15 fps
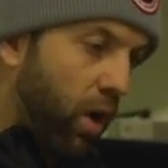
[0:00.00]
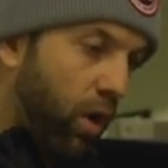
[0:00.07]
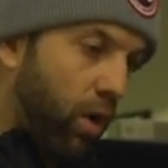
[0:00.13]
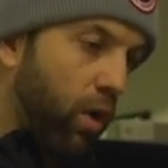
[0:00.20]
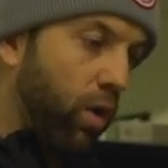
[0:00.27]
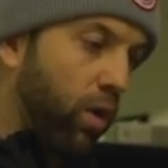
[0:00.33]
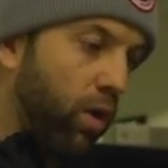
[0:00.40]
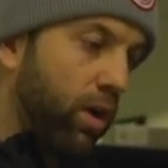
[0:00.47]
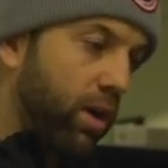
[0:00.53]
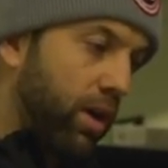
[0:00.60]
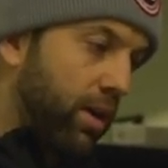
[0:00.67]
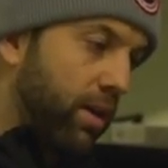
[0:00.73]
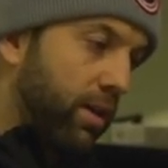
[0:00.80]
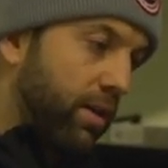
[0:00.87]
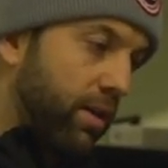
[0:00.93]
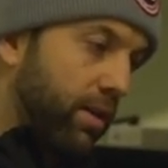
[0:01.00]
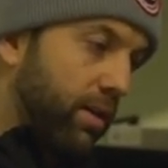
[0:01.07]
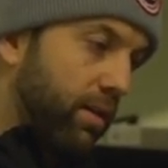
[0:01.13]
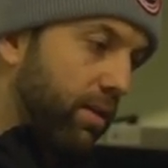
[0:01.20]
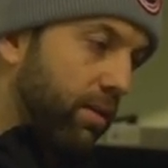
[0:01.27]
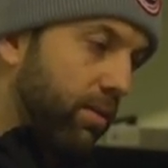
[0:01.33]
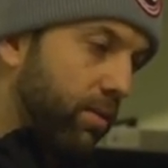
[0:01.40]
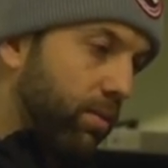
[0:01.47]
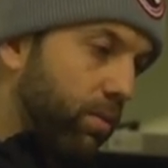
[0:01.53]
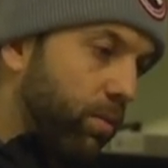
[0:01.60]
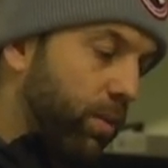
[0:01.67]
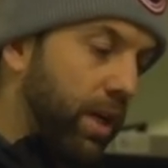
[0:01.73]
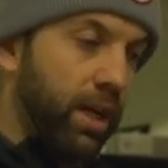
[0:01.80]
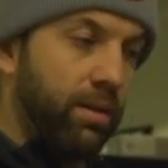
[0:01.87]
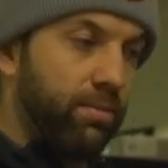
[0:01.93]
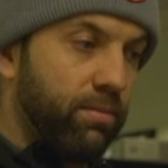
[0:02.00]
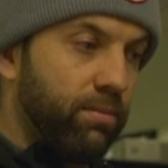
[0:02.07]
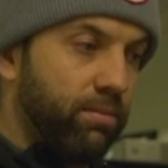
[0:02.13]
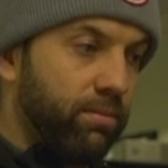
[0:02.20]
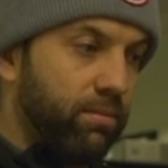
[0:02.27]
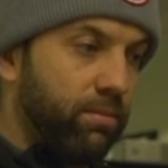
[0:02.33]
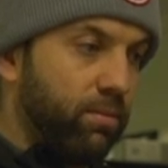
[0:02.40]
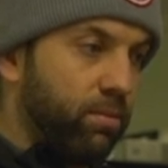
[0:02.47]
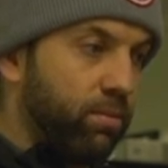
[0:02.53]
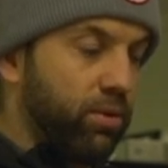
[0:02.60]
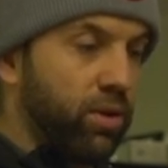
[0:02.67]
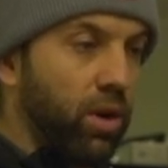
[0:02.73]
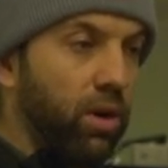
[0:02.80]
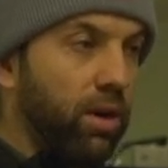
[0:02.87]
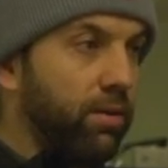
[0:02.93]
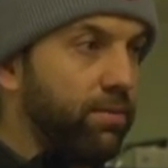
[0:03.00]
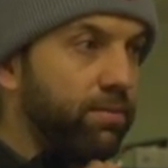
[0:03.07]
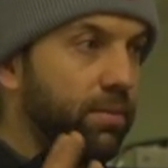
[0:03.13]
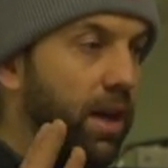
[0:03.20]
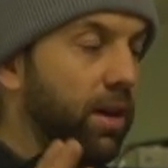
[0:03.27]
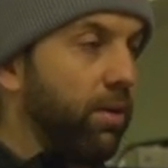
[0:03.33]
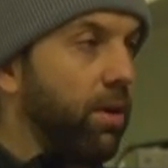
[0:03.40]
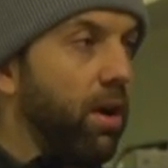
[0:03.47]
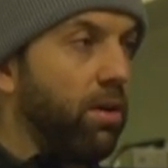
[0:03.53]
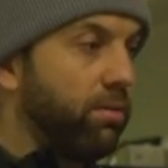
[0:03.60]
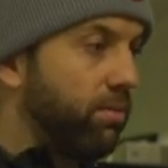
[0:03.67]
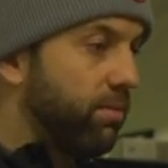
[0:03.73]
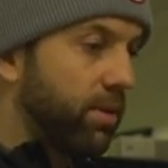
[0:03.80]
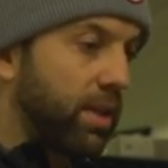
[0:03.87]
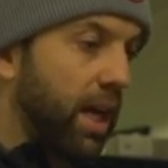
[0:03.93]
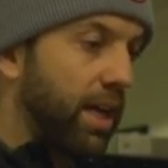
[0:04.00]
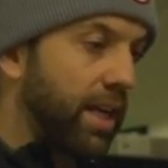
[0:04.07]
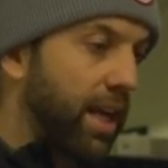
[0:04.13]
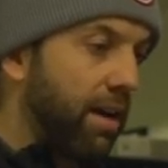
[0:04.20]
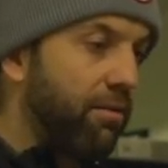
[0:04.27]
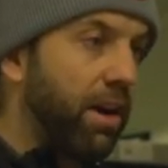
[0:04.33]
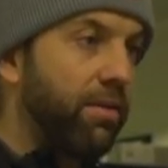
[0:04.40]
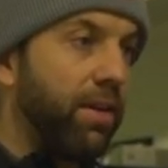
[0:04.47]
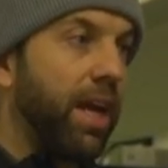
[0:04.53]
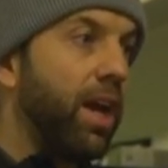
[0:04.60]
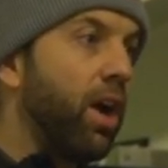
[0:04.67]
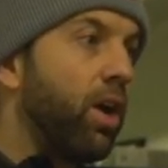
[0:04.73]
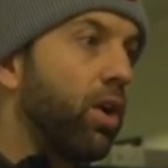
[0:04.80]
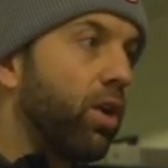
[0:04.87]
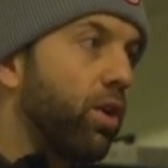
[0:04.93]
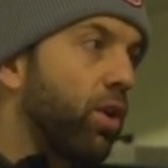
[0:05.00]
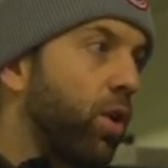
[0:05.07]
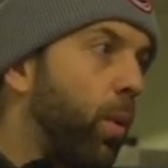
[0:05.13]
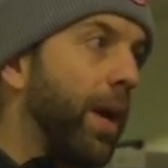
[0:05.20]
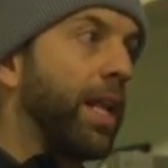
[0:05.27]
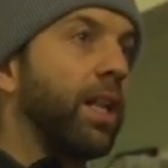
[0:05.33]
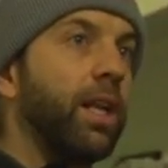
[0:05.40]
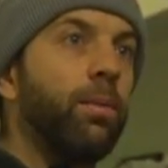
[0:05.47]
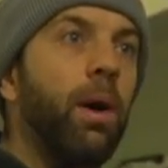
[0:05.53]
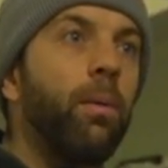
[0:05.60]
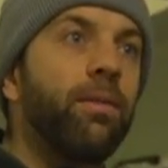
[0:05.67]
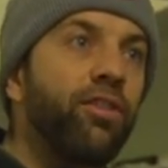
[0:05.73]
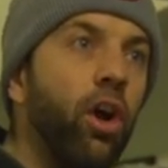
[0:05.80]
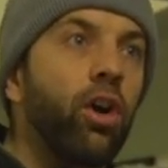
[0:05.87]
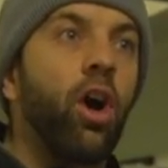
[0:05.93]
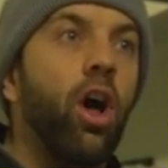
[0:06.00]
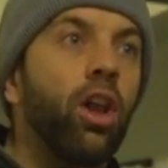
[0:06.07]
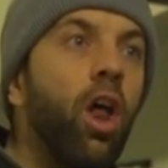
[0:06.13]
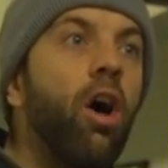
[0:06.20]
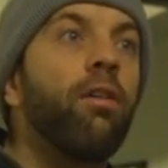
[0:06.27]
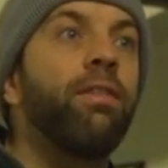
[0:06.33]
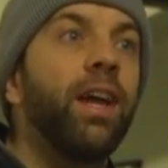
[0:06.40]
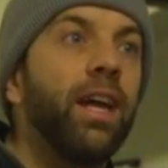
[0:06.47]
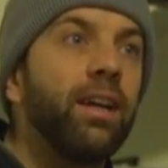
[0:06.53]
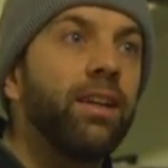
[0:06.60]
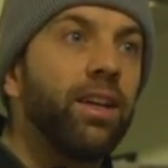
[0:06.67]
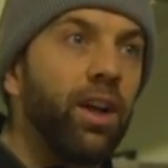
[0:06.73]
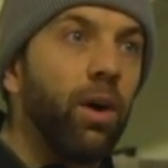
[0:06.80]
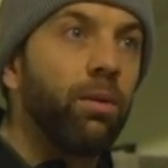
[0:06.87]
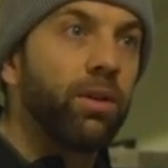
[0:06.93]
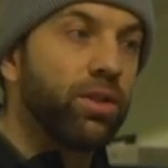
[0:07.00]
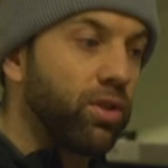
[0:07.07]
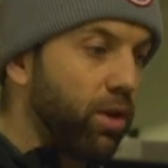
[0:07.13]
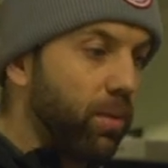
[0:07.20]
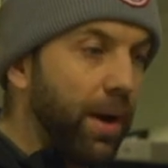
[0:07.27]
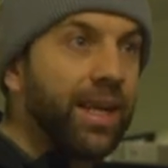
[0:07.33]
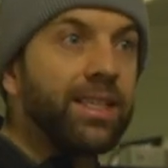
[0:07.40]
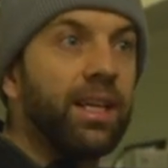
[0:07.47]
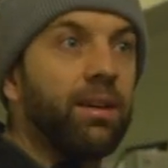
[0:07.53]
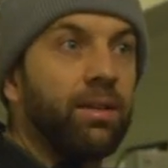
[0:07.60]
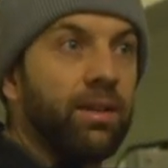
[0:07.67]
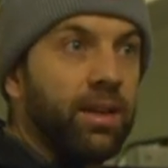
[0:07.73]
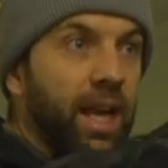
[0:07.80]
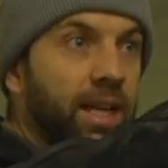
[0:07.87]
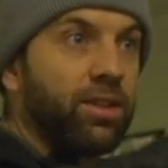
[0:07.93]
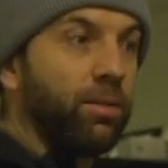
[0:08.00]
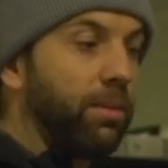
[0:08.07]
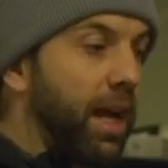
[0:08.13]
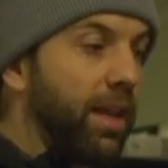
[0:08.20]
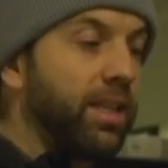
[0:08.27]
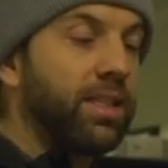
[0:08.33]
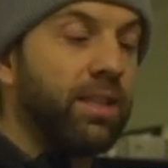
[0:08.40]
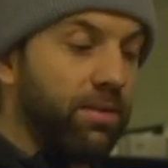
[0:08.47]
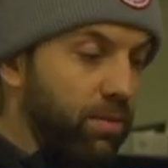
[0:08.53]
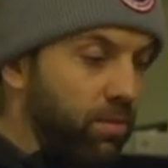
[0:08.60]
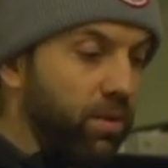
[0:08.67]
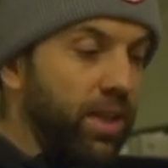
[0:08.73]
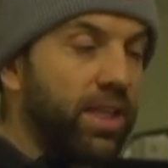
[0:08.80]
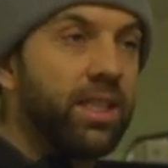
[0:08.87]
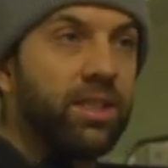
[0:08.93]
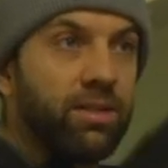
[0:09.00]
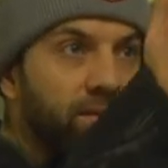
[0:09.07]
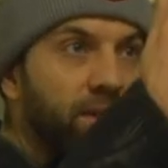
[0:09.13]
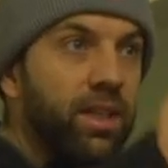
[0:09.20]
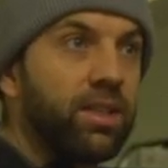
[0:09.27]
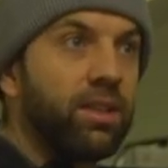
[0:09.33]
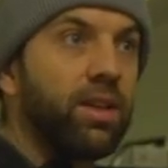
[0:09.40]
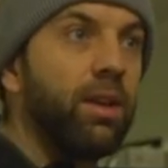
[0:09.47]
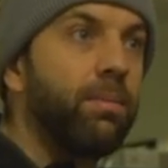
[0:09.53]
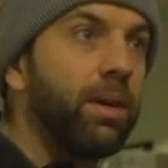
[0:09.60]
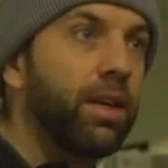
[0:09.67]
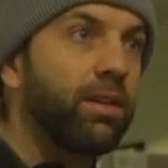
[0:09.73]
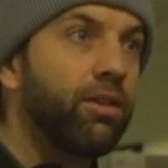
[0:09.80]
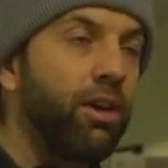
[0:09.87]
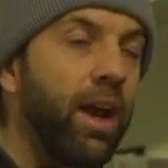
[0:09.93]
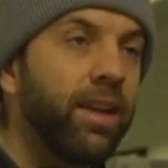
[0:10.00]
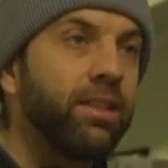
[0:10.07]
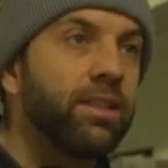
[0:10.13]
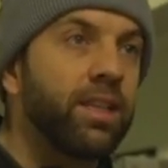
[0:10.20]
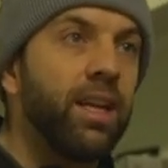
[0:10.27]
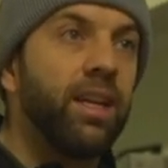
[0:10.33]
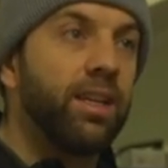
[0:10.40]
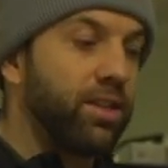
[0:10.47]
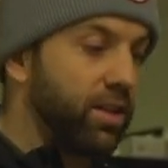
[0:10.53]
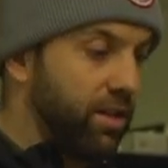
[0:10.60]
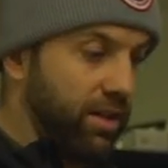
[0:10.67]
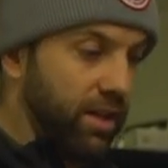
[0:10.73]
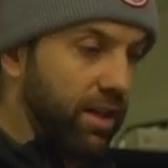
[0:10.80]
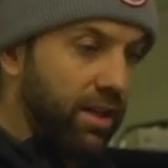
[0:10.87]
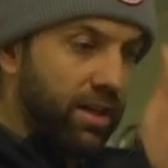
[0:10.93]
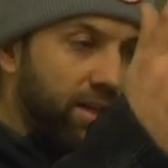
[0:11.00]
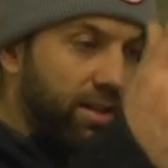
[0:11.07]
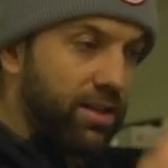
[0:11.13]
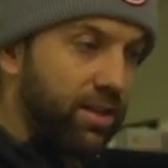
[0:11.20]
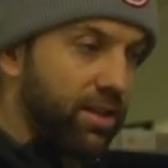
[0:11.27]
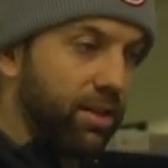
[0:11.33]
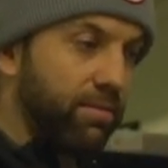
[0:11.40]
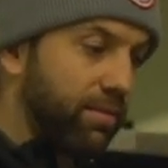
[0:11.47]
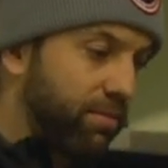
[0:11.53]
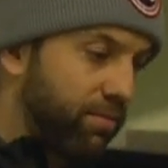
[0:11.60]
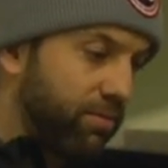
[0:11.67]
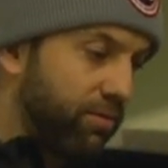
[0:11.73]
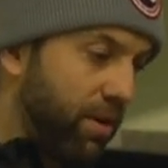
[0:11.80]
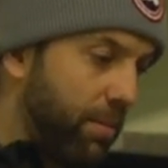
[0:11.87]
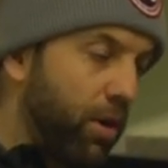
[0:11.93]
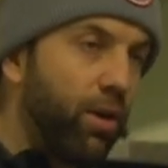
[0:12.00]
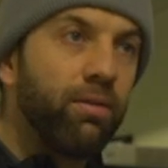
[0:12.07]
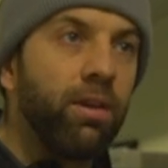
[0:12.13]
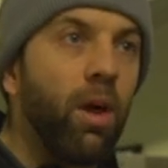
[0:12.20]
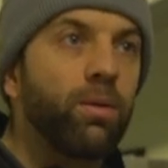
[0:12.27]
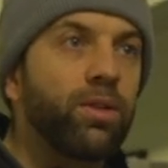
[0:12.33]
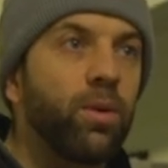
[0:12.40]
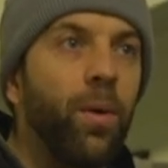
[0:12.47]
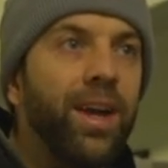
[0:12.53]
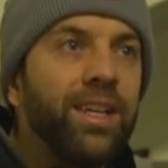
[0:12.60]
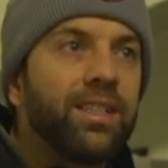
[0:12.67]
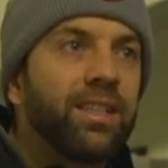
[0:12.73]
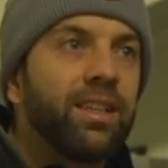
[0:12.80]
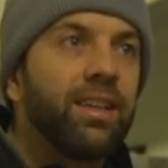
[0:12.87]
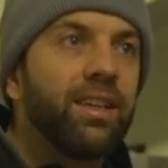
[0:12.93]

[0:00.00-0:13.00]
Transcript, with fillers: or we sort of, I don't know, get get rid of it quickly while we've not got a lot of it, you know, because otherwise yes. it gets up like this. Well, this is, it's going to be grands, isn't it, to to remove loads of waste.